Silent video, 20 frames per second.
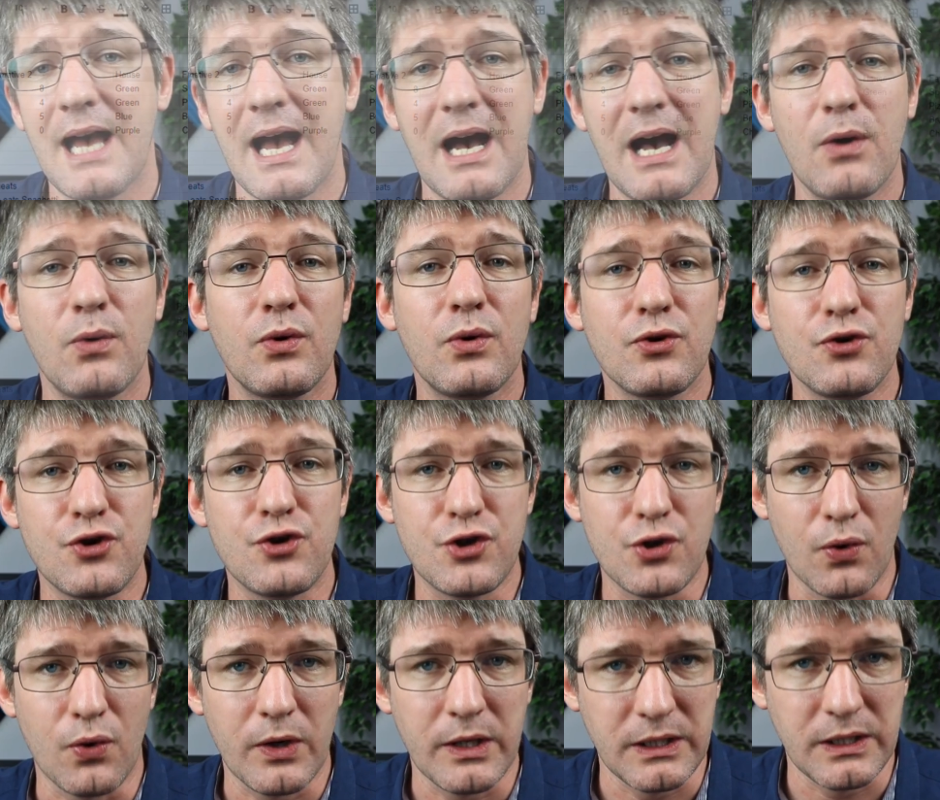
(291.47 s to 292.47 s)
how
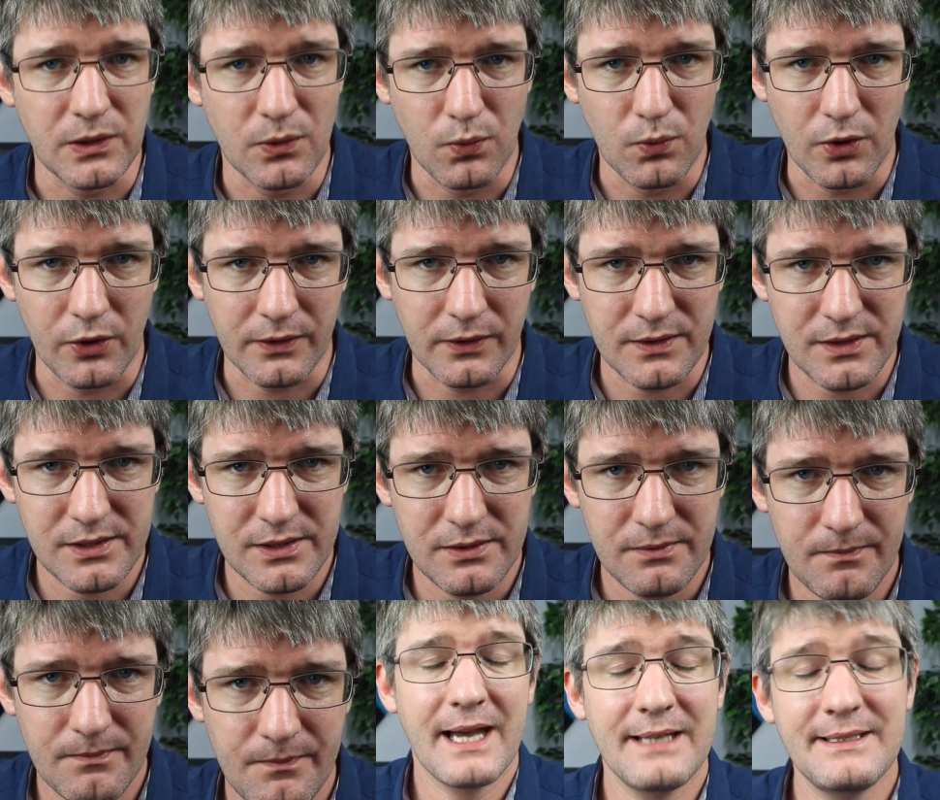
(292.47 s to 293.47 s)
join works.
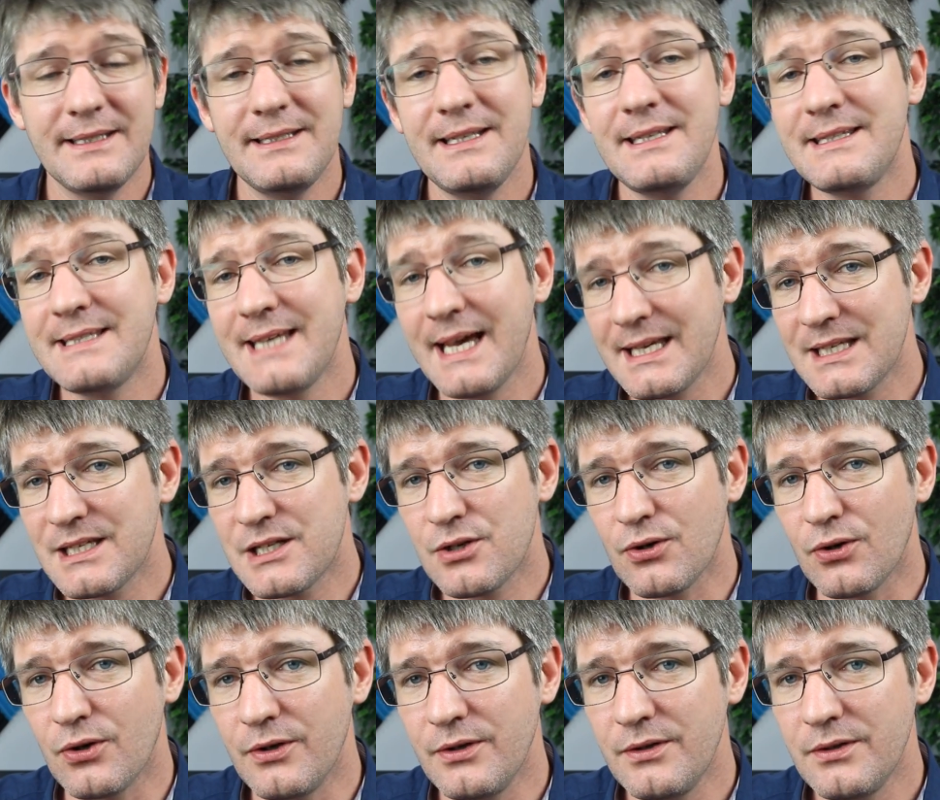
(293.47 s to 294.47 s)
And then the text
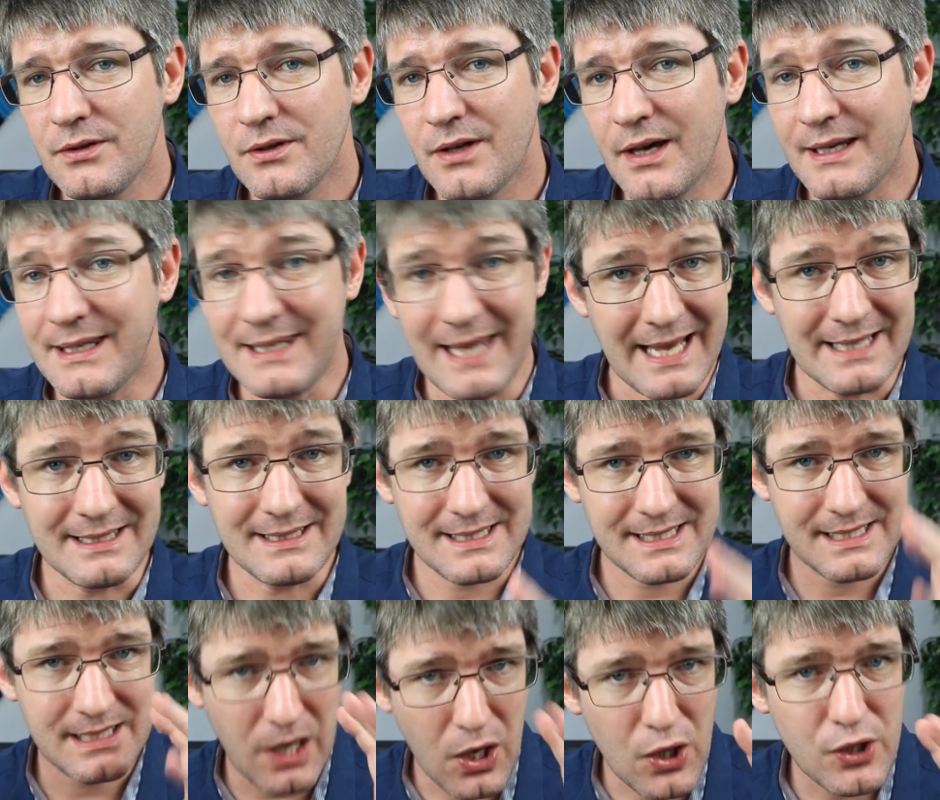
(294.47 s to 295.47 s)
join, again,
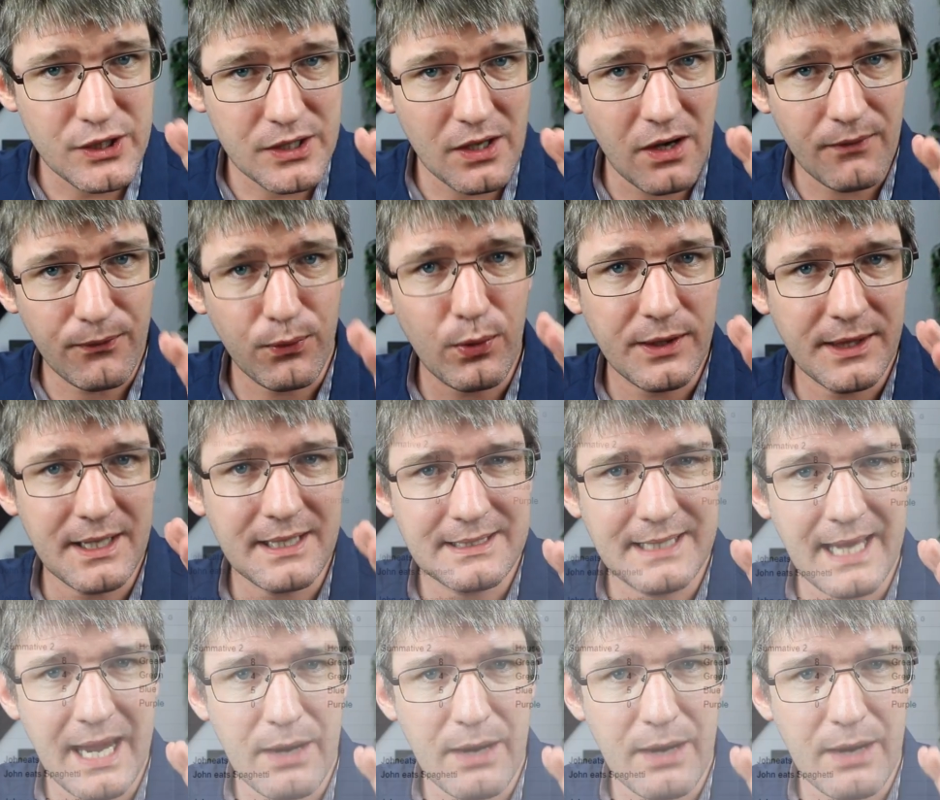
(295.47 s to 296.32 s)
starts off with that